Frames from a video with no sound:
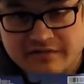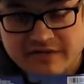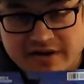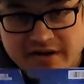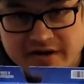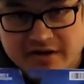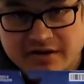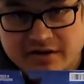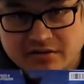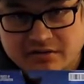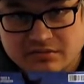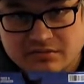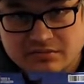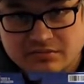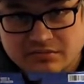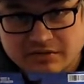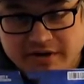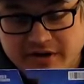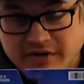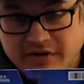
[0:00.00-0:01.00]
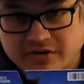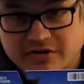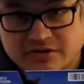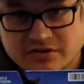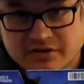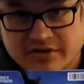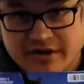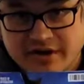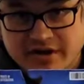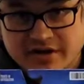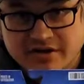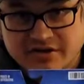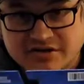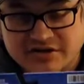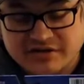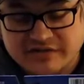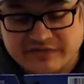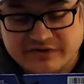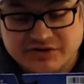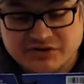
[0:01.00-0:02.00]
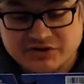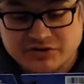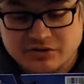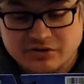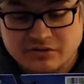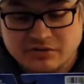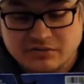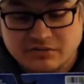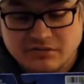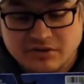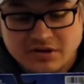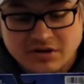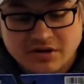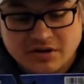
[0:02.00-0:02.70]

of any character in any T V show